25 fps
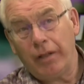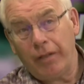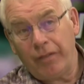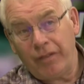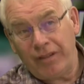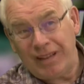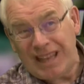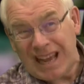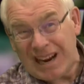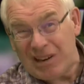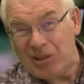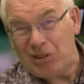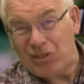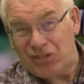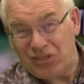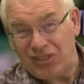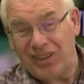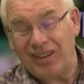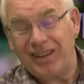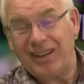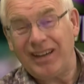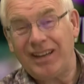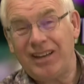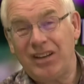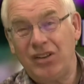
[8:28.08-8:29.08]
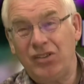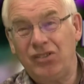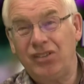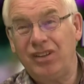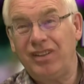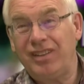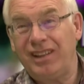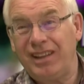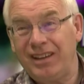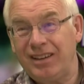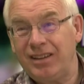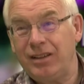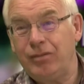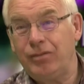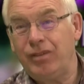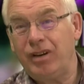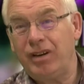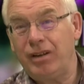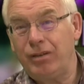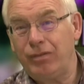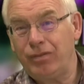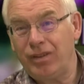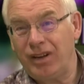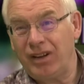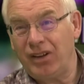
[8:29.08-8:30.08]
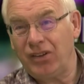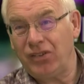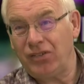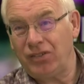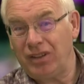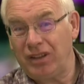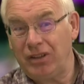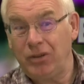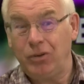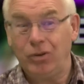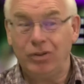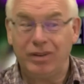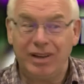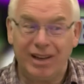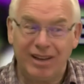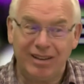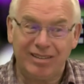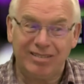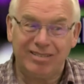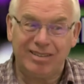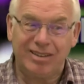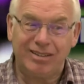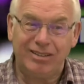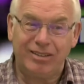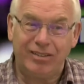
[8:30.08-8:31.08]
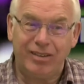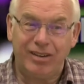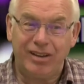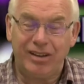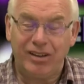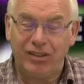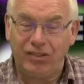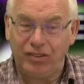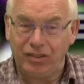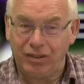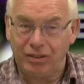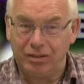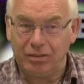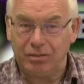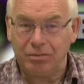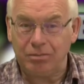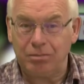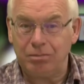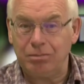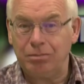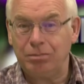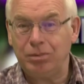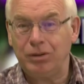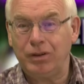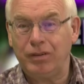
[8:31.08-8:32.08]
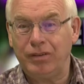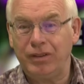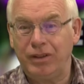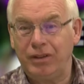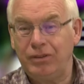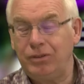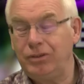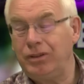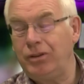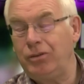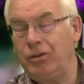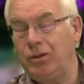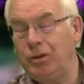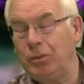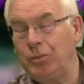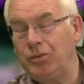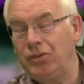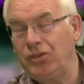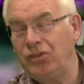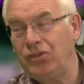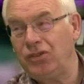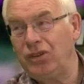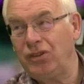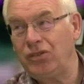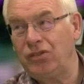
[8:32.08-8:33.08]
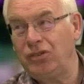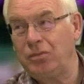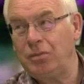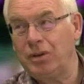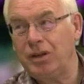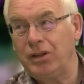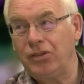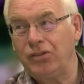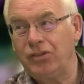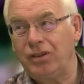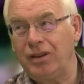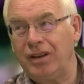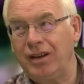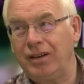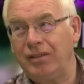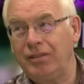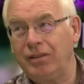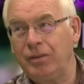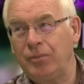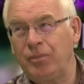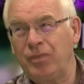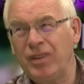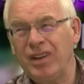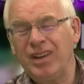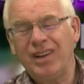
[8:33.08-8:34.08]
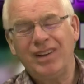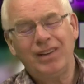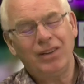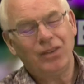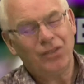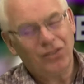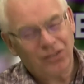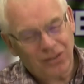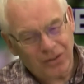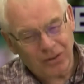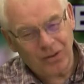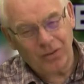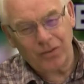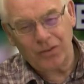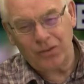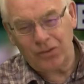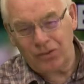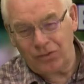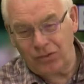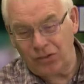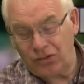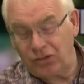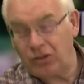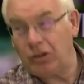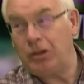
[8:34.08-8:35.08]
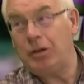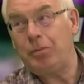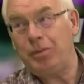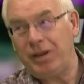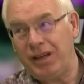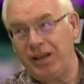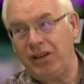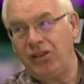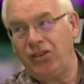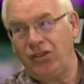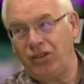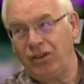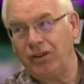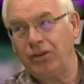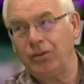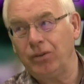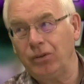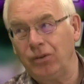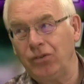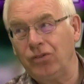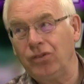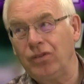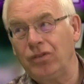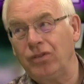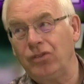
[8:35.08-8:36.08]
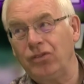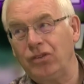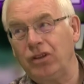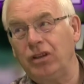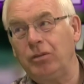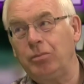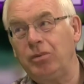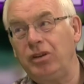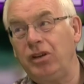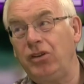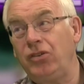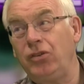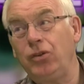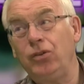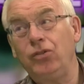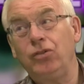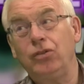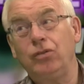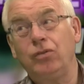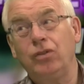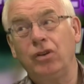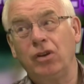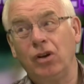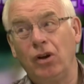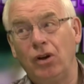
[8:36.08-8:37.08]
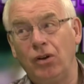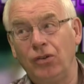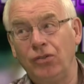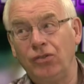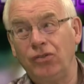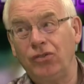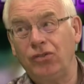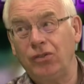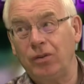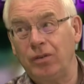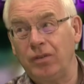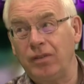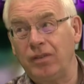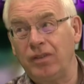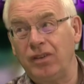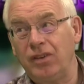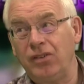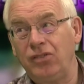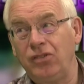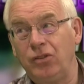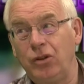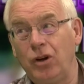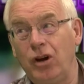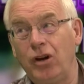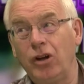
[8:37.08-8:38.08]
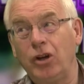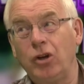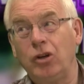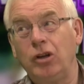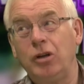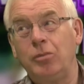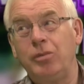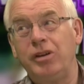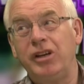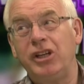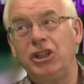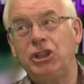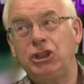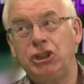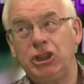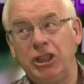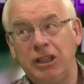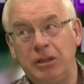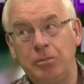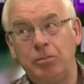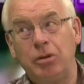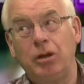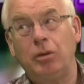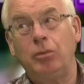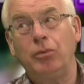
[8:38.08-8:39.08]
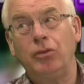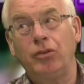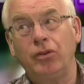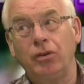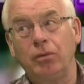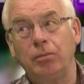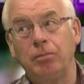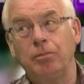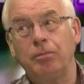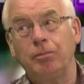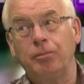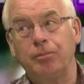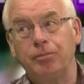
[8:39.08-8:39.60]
The downside is that they aren't very fast. They're good acceleration, but they only run up to 60 miles an hour. Mm. So hmm. th there's going to be issues, and there's going to be issues of cost. It's not going to be a cheap option.